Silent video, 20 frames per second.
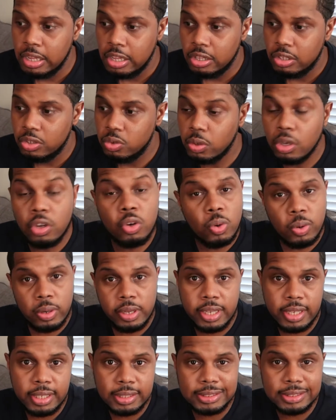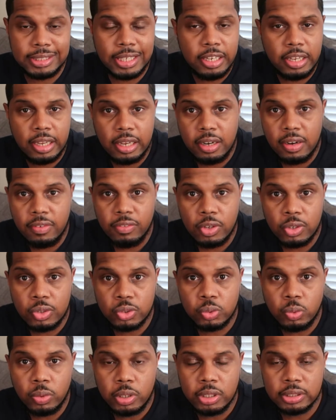you can go ahead and take care of
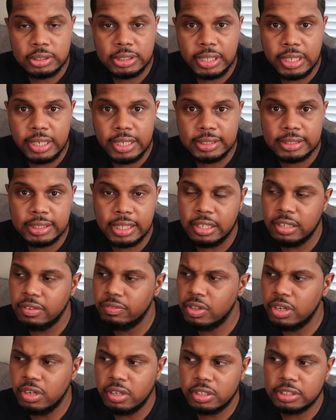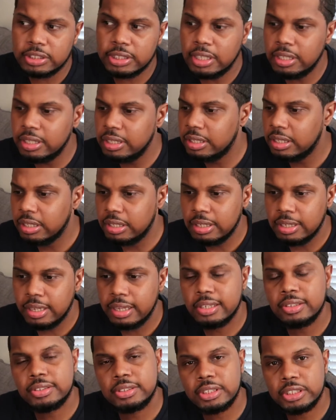those work tasks. And if there is anything
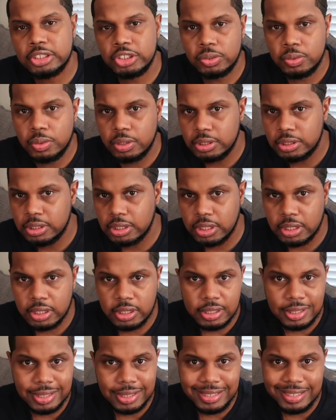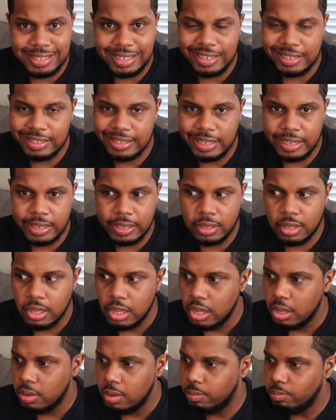else that you need to get done that day,
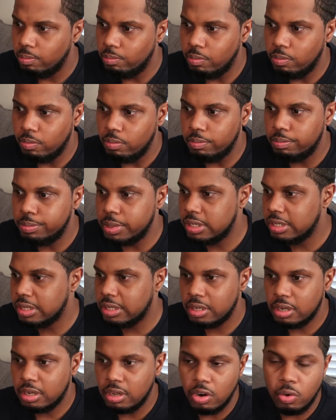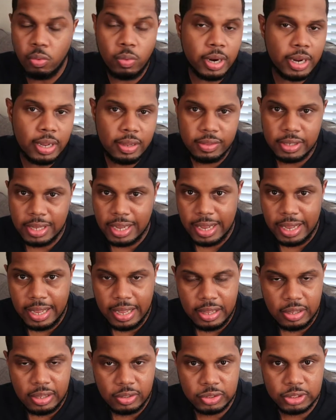be it around the
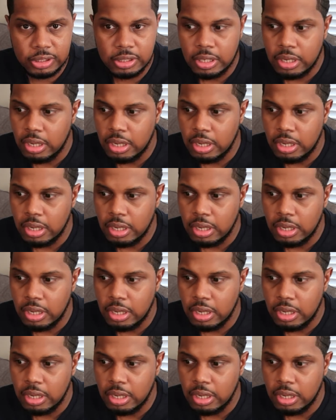house,